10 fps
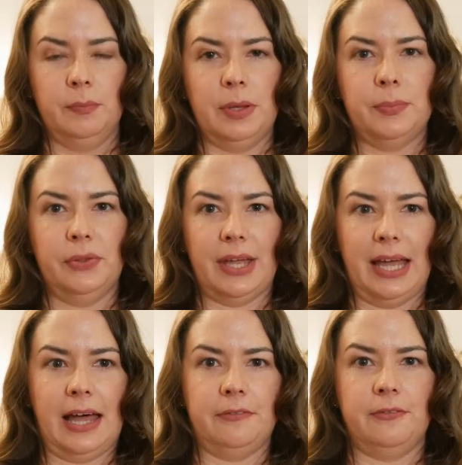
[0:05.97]
People
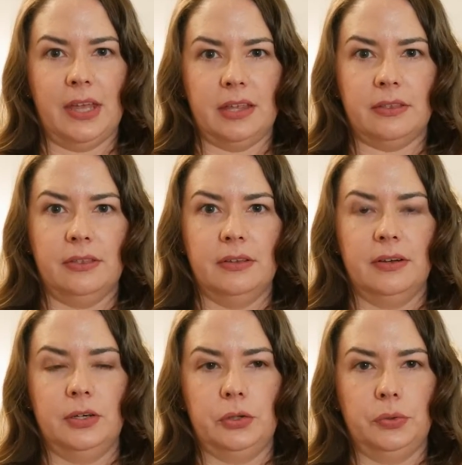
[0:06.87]
that have faith
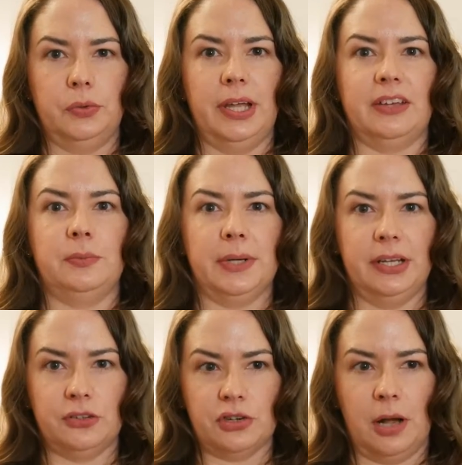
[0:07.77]
who
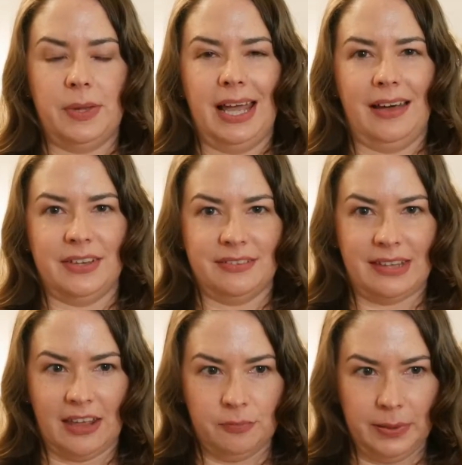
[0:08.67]
experience trauma have a
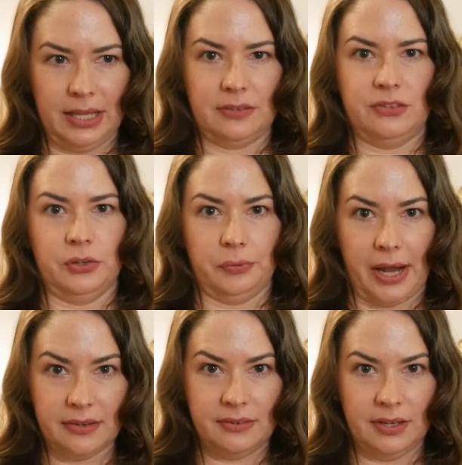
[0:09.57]
safe place to
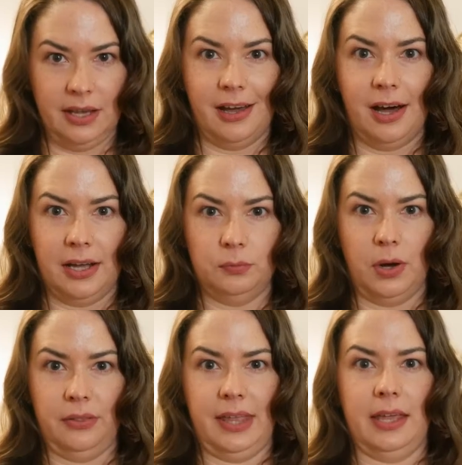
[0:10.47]
rest in God
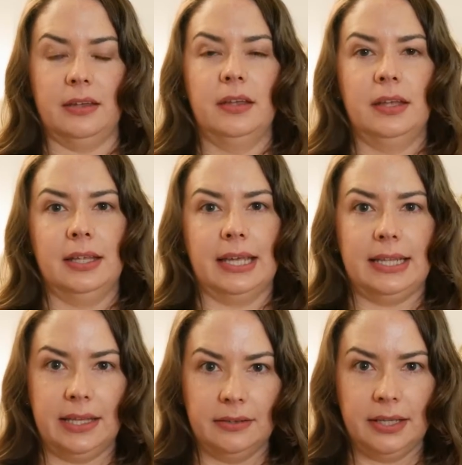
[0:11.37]
while they
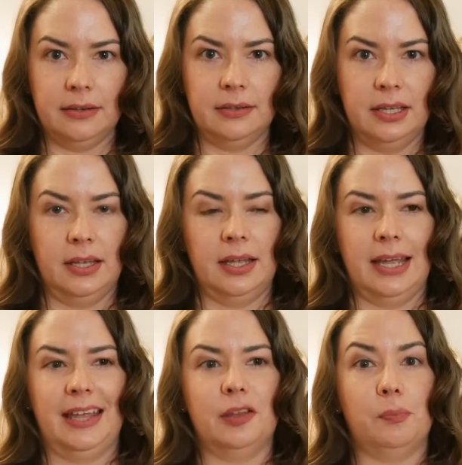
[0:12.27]
get healing.
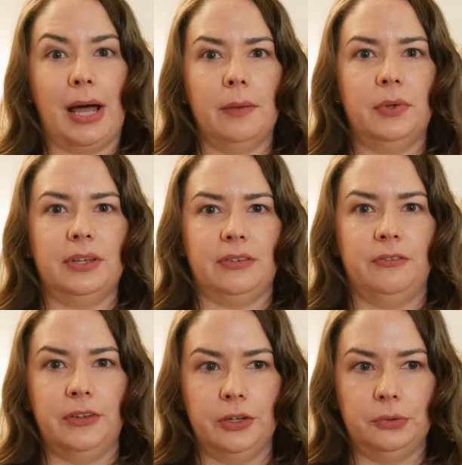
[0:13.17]
And the Bible is
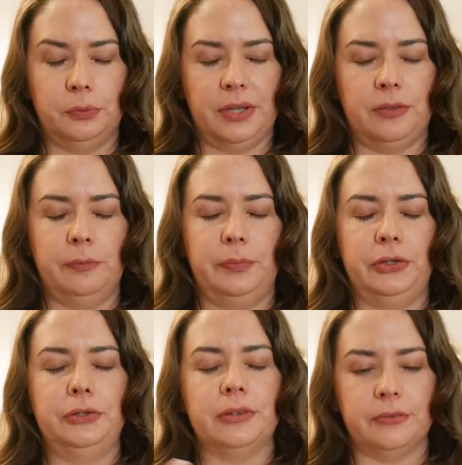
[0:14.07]
filled with
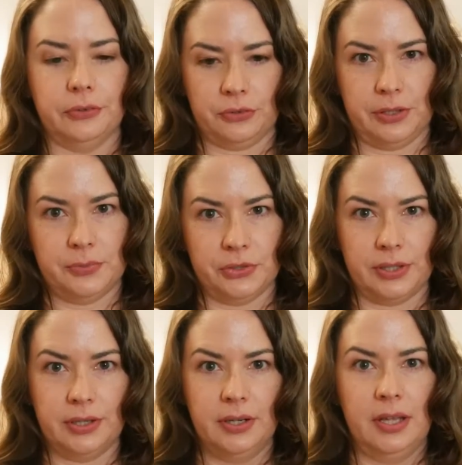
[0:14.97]
beautiful
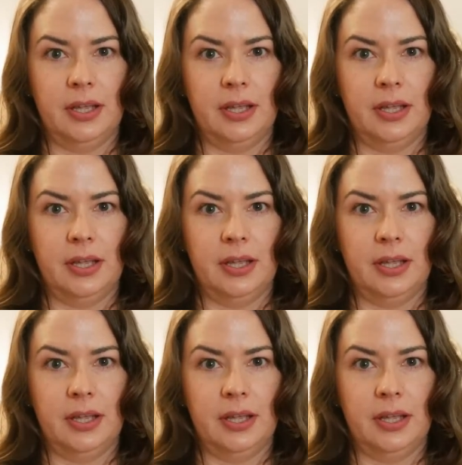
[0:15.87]
scripture